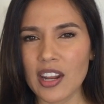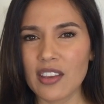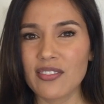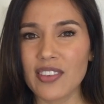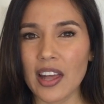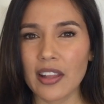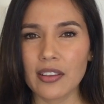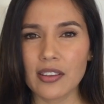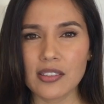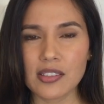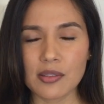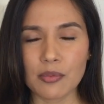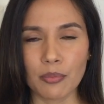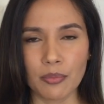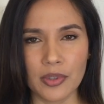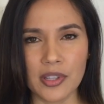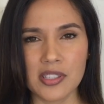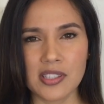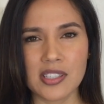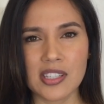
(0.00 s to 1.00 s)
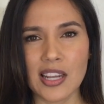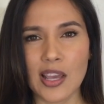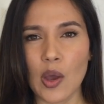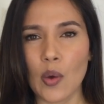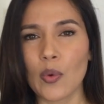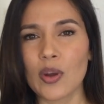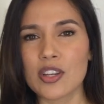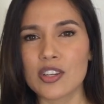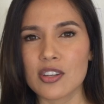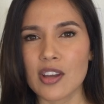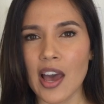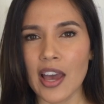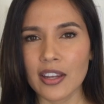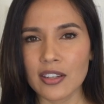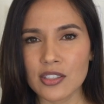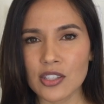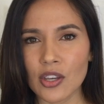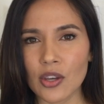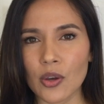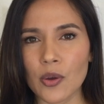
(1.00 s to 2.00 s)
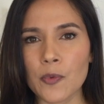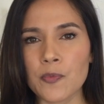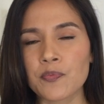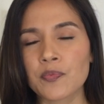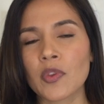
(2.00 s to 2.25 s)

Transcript: I value simplicity, which I do.